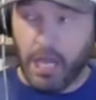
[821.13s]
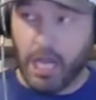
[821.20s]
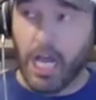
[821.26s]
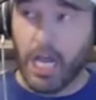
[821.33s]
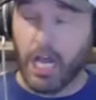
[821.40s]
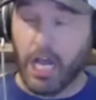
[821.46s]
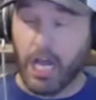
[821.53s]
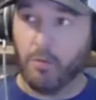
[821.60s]

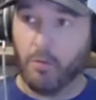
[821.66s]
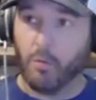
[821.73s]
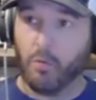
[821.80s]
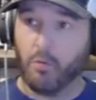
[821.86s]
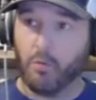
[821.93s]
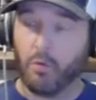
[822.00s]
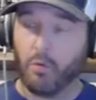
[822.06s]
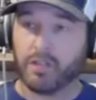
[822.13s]
Um,
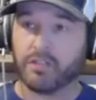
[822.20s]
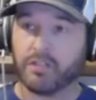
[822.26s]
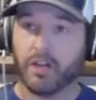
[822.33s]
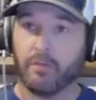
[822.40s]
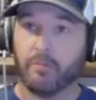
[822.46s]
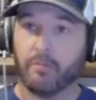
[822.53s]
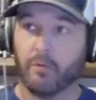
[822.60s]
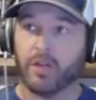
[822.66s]
what's going
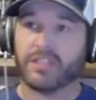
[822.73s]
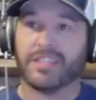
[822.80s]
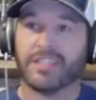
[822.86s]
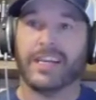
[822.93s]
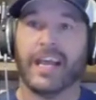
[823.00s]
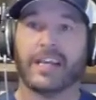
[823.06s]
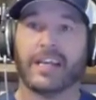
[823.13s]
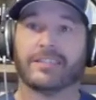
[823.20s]
to be? What's the
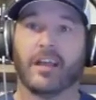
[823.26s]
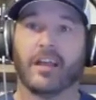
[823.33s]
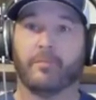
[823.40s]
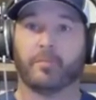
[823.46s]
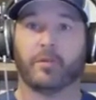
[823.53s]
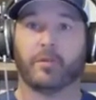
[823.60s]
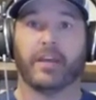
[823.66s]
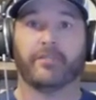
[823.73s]
next
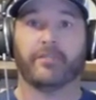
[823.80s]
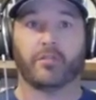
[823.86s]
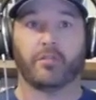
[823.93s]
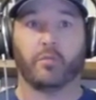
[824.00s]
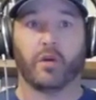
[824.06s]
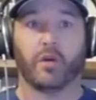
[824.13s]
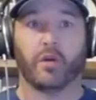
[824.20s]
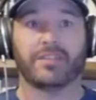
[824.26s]
uplift, or
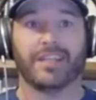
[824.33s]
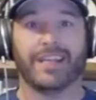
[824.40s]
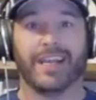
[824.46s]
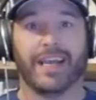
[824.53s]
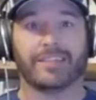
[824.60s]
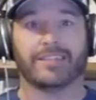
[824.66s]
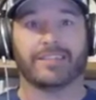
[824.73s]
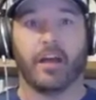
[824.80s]
what's the
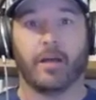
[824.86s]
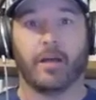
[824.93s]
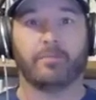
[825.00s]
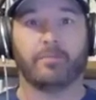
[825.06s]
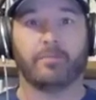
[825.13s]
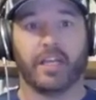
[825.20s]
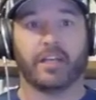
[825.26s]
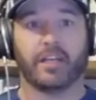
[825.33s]
next
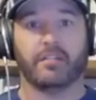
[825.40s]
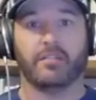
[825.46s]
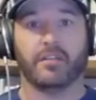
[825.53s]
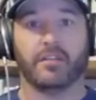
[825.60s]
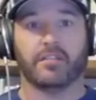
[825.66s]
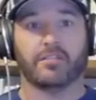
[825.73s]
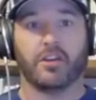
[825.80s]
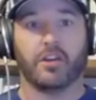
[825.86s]
uptick
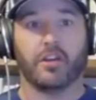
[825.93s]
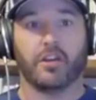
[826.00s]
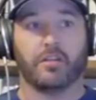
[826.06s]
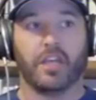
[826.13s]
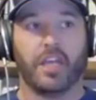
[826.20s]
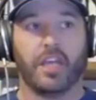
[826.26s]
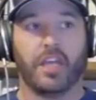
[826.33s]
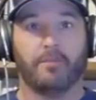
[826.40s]
that's going to
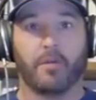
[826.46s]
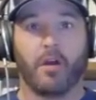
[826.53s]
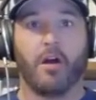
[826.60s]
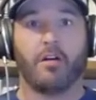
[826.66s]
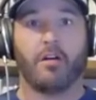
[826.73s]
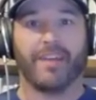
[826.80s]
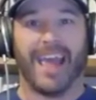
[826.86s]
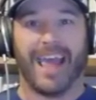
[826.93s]
keep
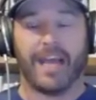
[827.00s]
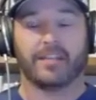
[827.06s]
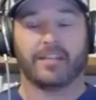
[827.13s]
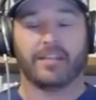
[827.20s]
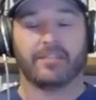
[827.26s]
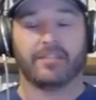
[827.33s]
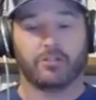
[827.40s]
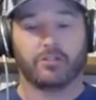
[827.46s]
golf
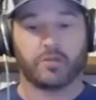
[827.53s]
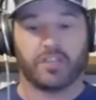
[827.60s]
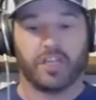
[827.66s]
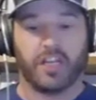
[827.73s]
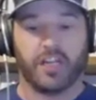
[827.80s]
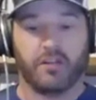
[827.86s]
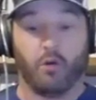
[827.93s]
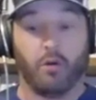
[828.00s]
as
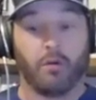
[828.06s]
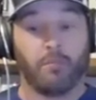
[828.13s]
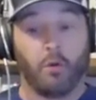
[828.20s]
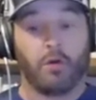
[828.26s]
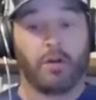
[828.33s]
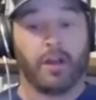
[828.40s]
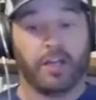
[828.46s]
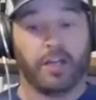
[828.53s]
interesting or
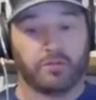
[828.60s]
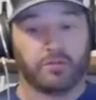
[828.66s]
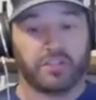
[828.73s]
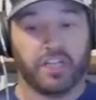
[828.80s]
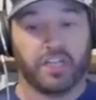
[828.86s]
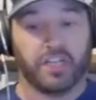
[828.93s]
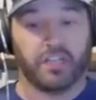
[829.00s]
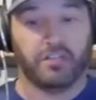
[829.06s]
more
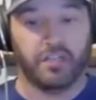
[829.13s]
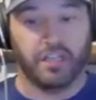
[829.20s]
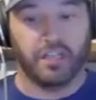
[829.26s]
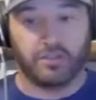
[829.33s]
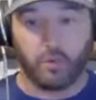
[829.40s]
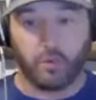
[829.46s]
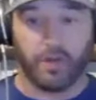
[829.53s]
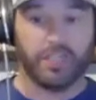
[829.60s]
interesting in
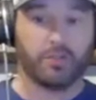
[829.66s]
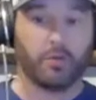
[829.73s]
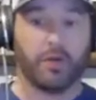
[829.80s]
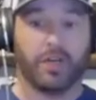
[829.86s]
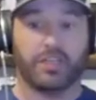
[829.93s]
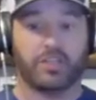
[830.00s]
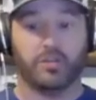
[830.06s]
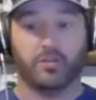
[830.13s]

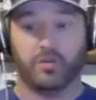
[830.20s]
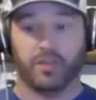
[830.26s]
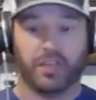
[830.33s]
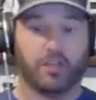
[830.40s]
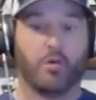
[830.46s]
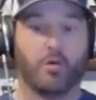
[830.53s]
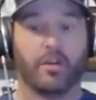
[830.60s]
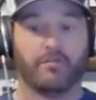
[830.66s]
2022 and
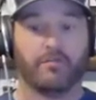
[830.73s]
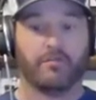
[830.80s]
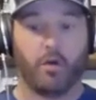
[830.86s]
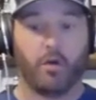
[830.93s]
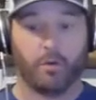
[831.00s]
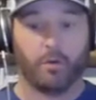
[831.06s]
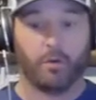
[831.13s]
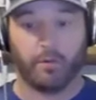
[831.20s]
then going
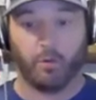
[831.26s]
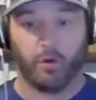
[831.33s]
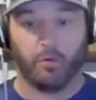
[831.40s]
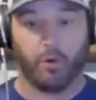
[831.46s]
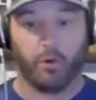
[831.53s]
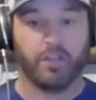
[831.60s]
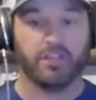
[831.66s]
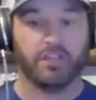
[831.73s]
forward? I mean, wh-
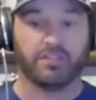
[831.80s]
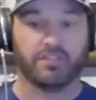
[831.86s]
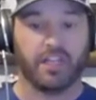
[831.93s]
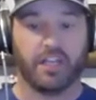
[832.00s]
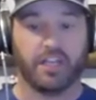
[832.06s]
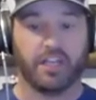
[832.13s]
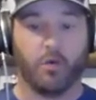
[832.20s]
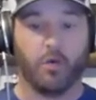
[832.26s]
where do you see
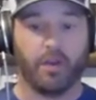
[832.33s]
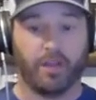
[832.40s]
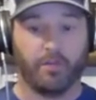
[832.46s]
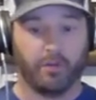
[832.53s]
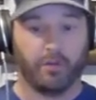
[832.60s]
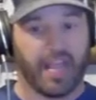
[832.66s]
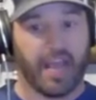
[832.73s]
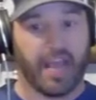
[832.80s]
it going, and
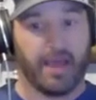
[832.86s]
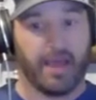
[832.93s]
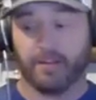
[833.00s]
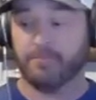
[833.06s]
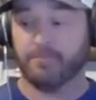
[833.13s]
what's happening?